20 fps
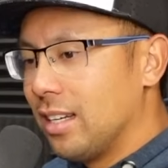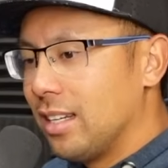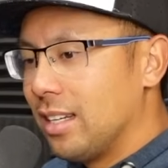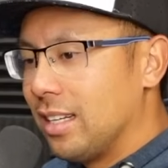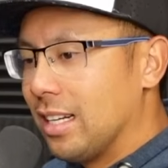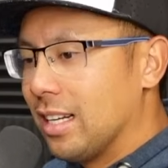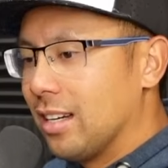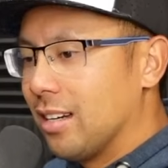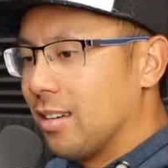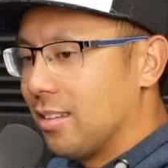
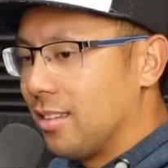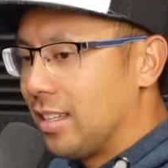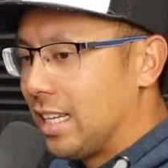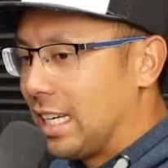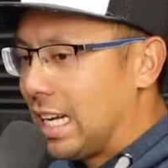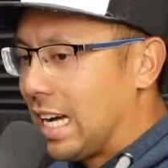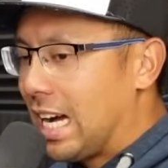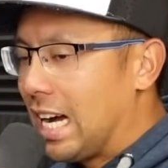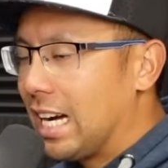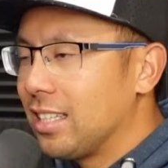
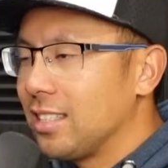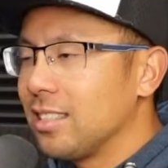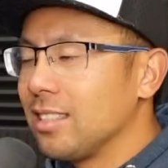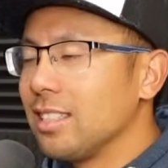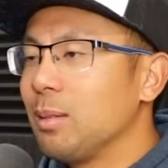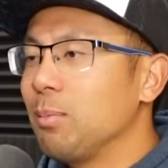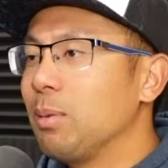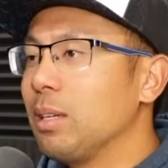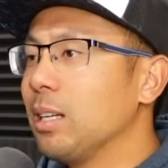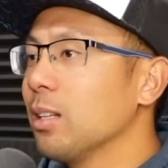like
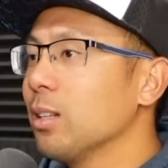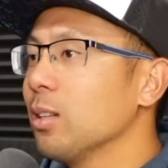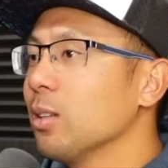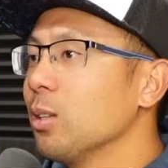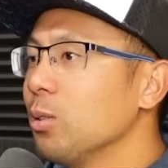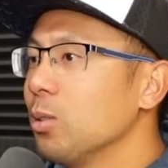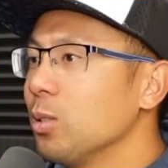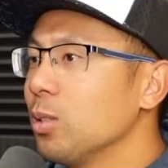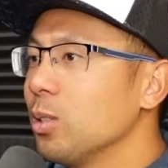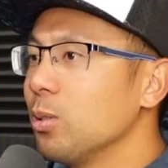actually being
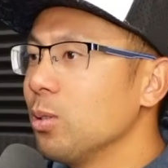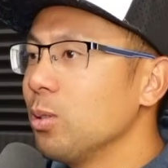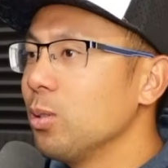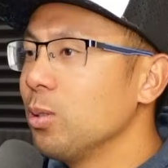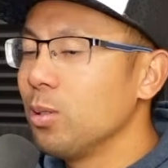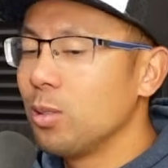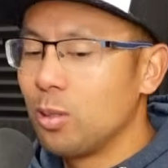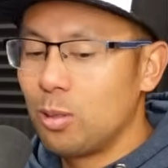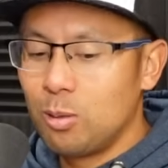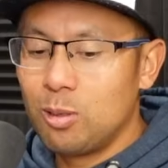loose
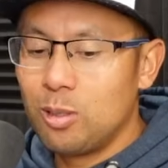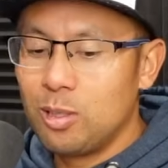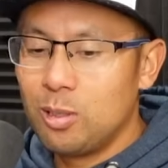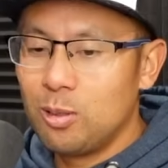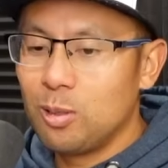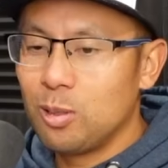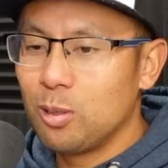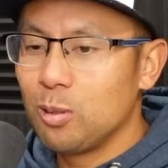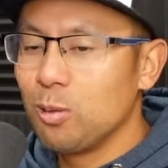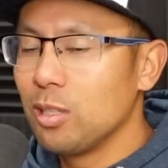through
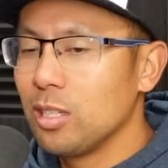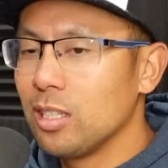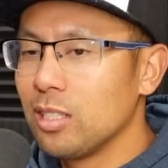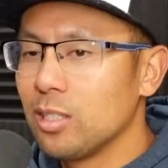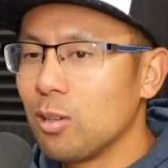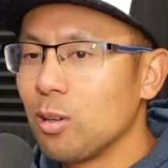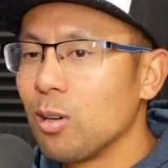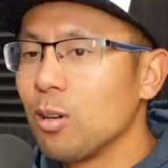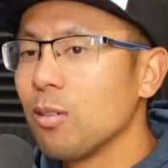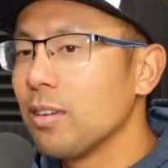the
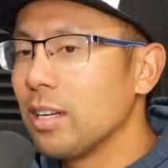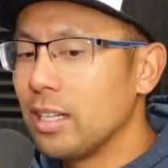serve,